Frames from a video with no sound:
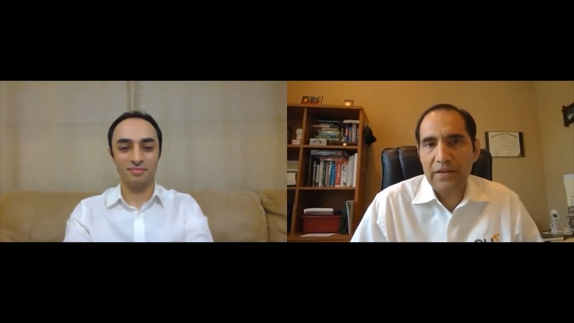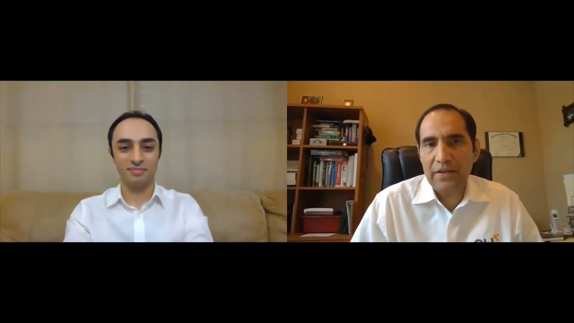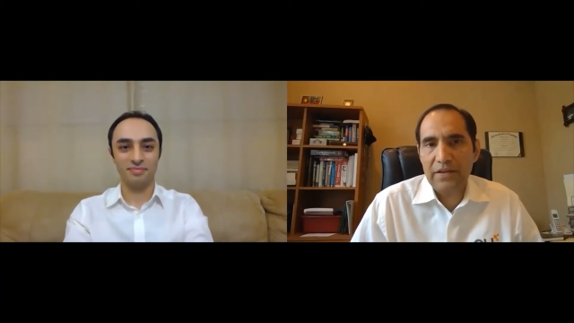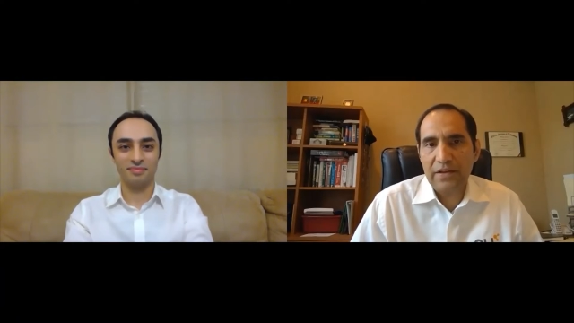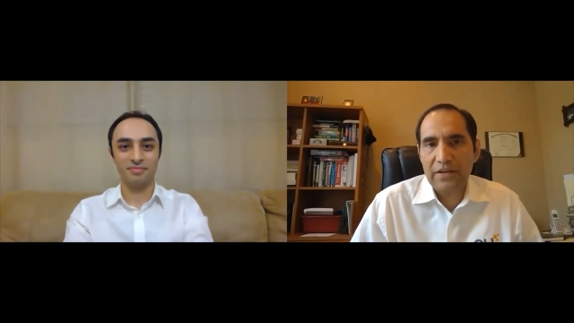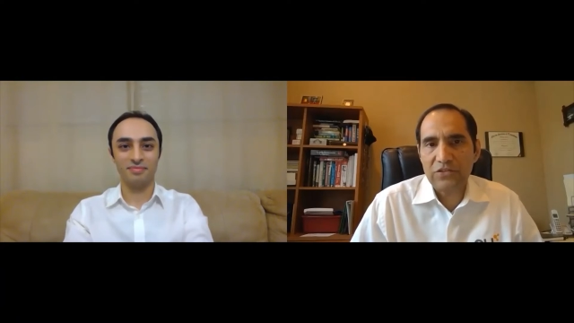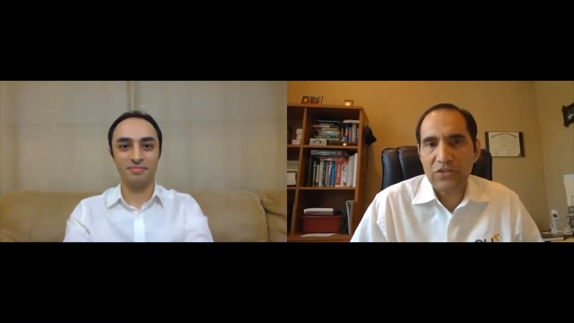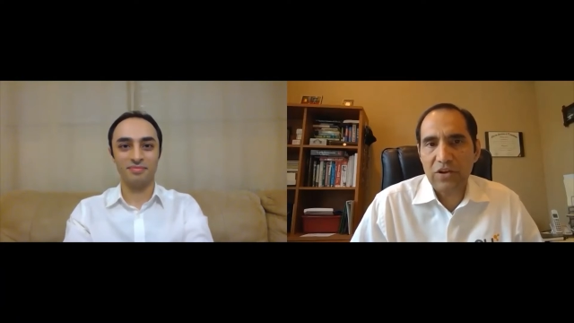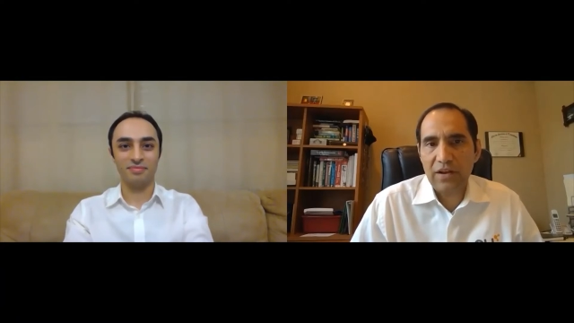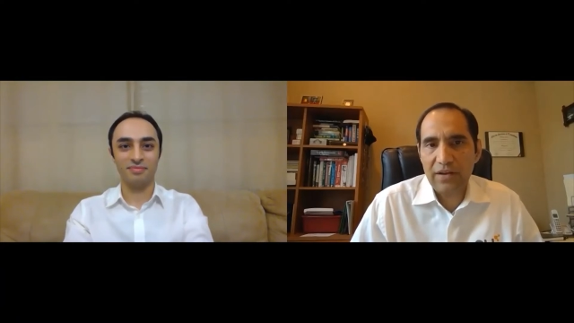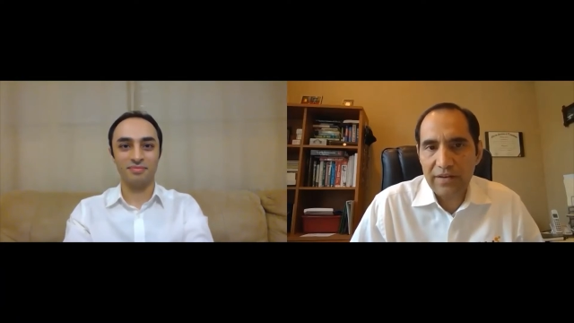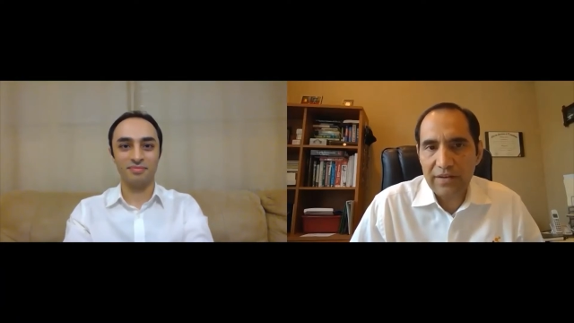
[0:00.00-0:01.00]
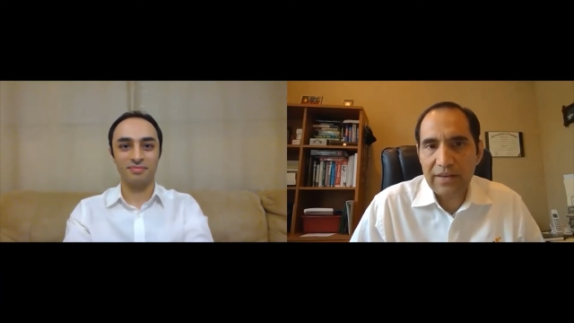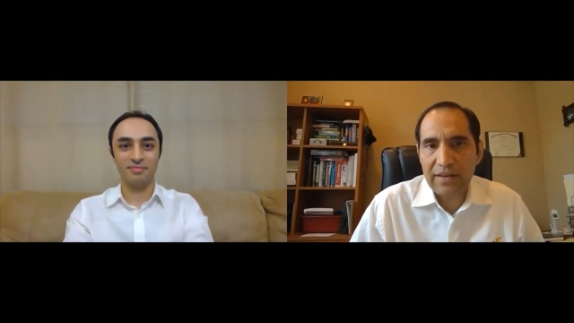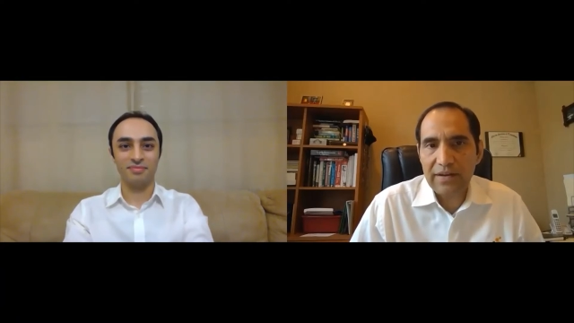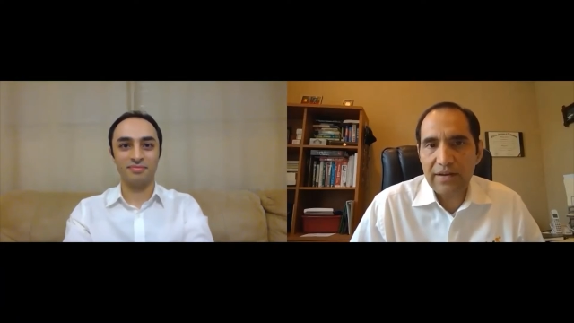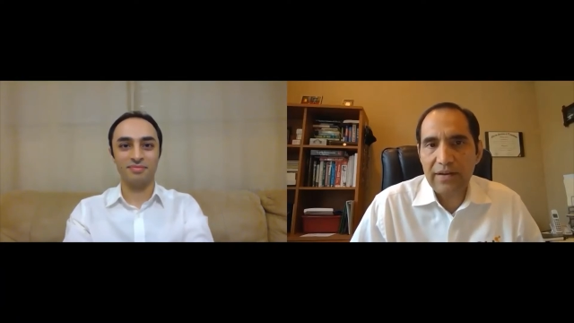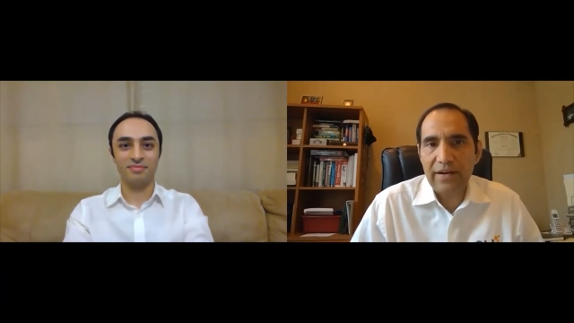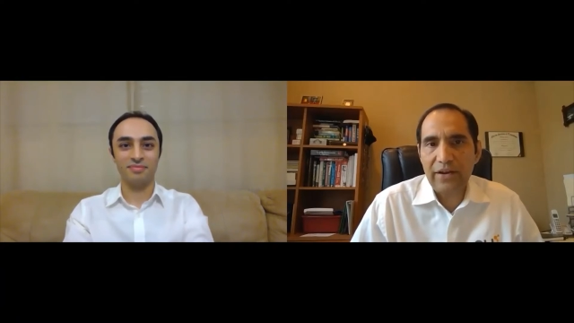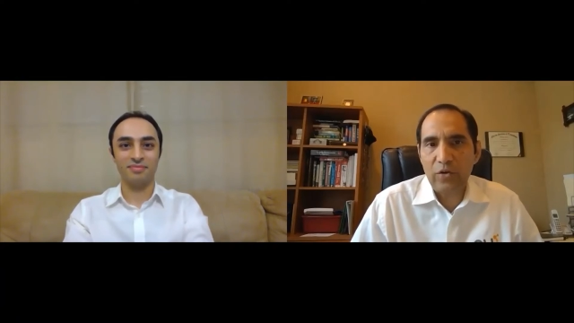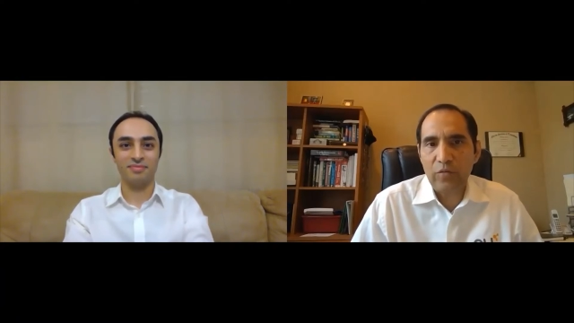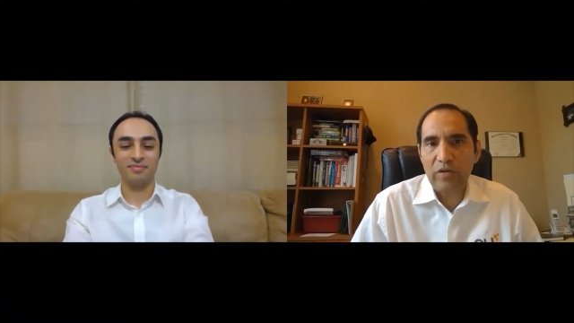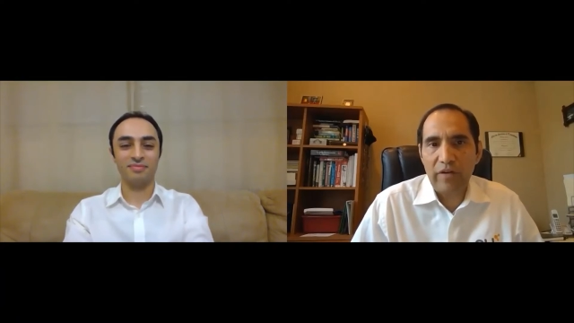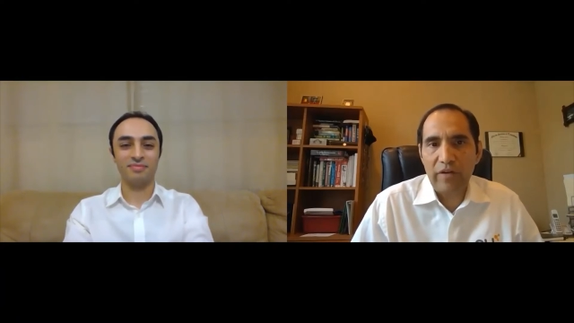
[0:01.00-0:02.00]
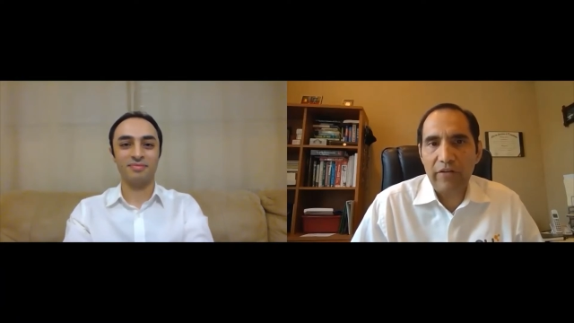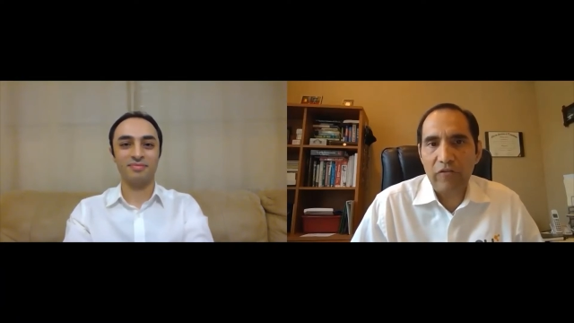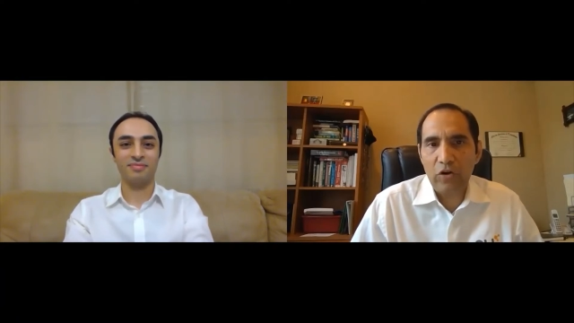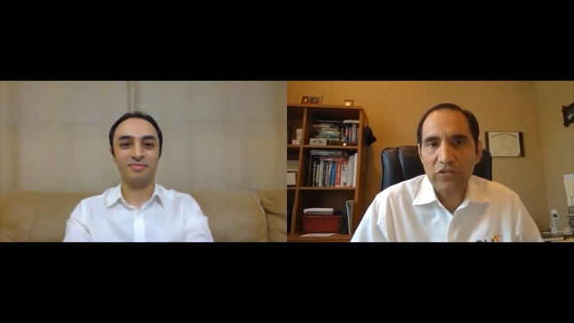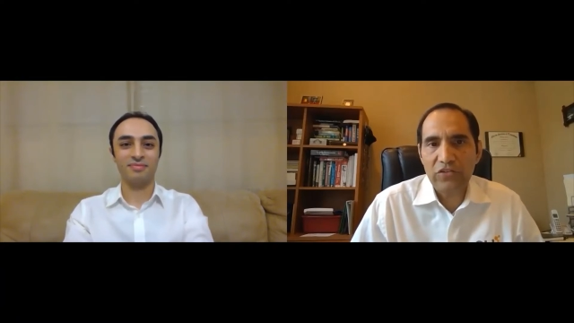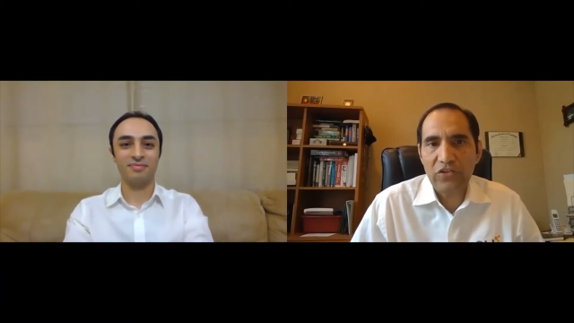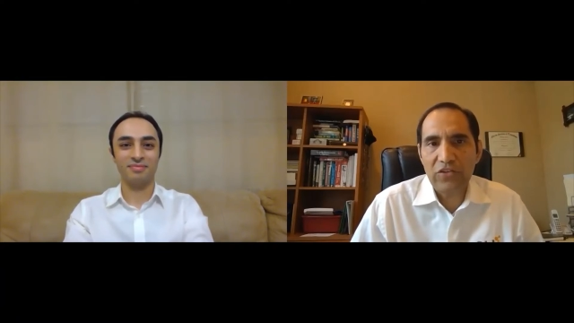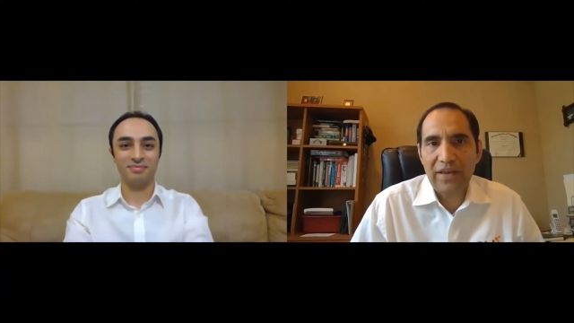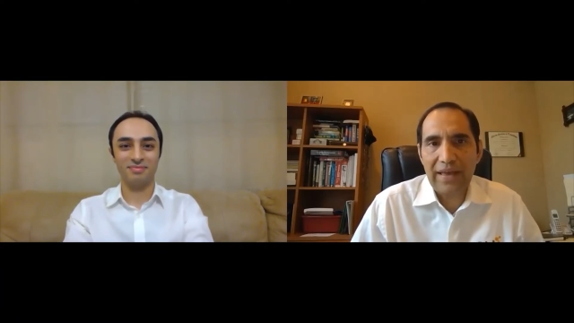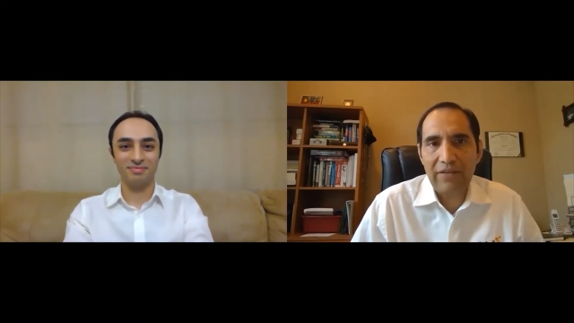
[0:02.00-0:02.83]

Speaker 1: Uh, so clearly, uh, you know, we're very fortunate to have